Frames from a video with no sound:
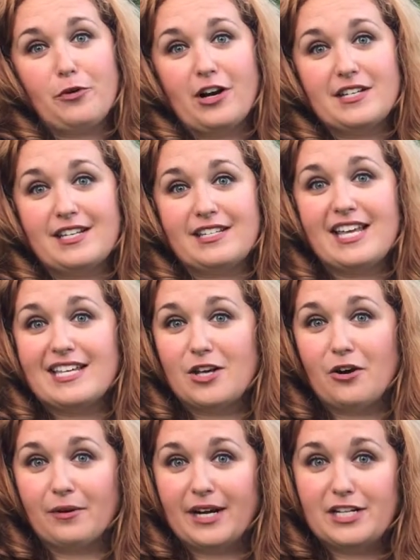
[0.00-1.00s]
process has
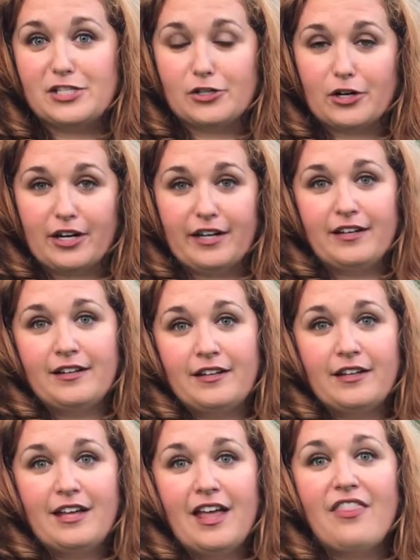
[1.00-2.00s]
already started.
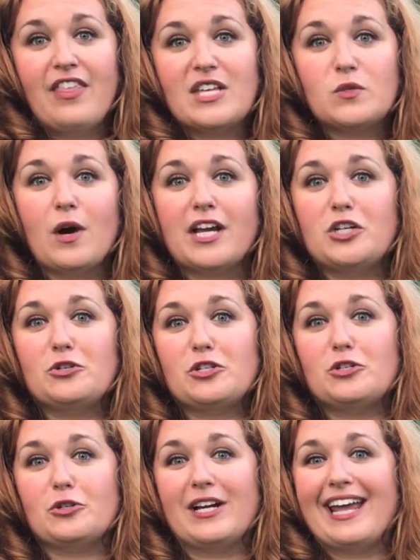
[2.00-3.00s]
That's why you
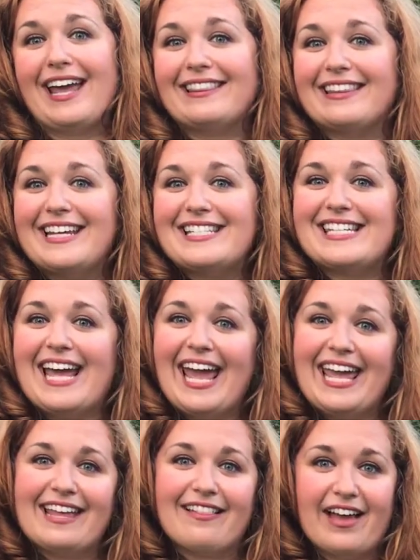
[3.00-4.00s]
should drink at least
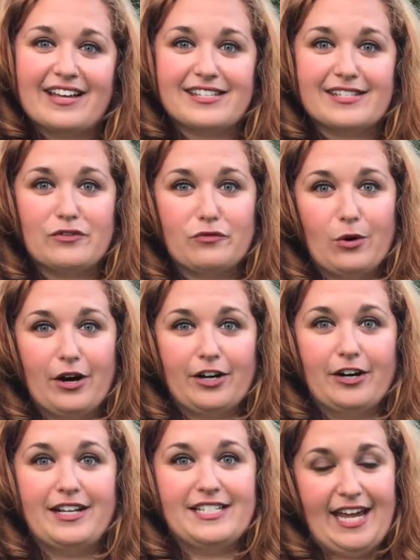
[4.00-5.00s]
eight glasses of
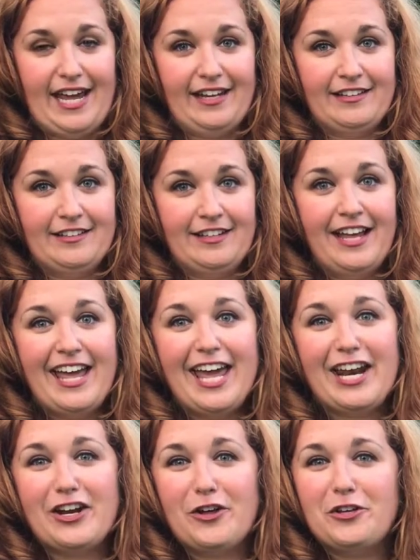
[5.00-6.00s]
water a day.
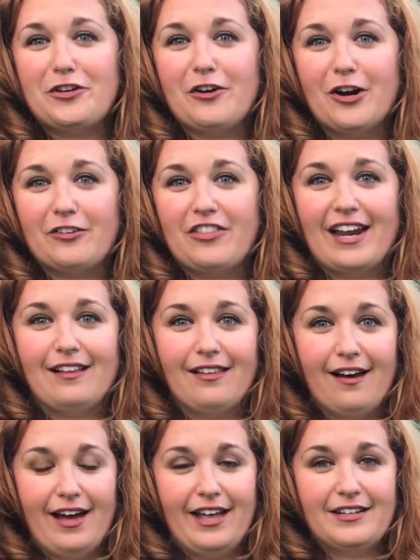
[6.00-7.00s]
And I know you've heard that a
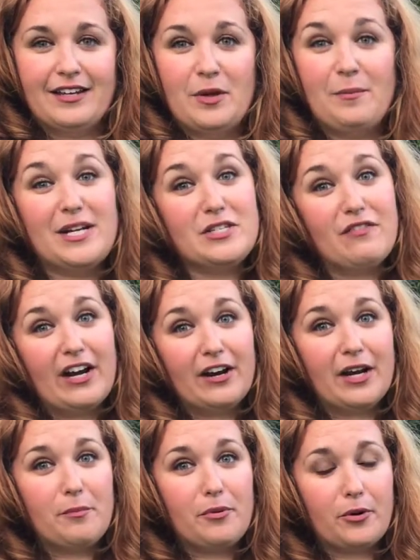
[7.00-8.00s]
lot, but it's
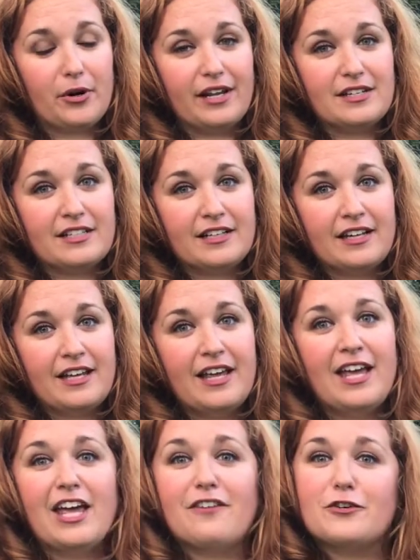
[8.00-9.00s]
very important.
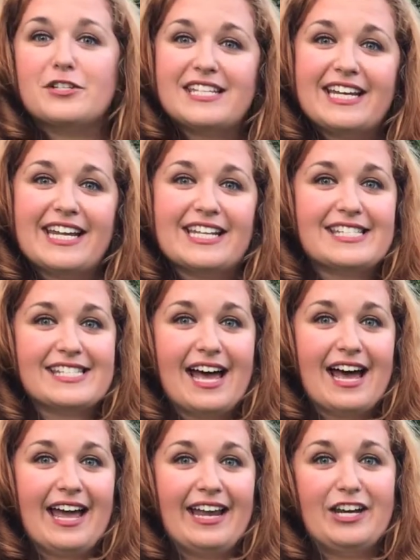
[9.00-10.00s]
If you're sitting
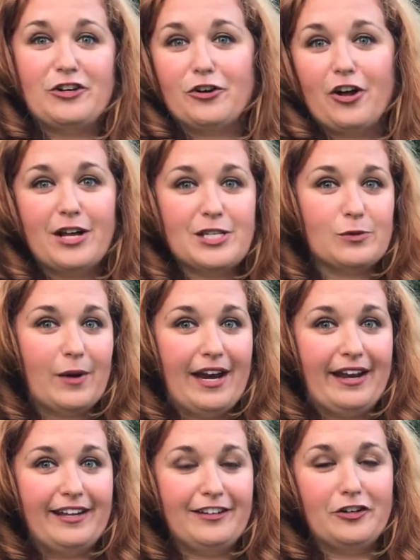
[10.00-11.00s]
inside and you're not
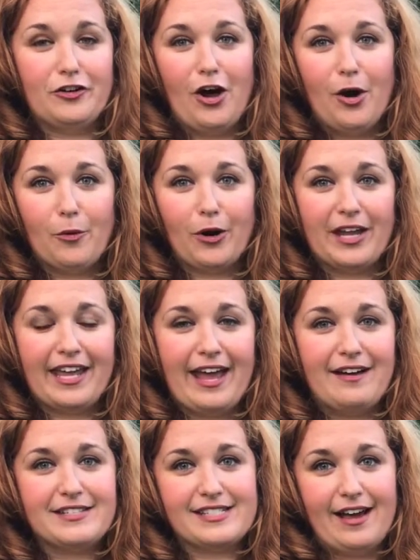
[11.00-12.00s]
sweating, you're not working
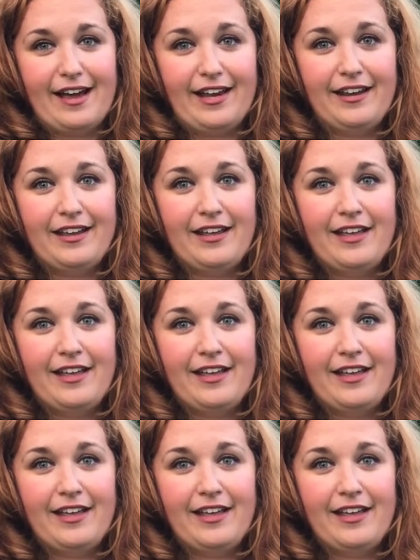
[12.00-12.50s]
outside,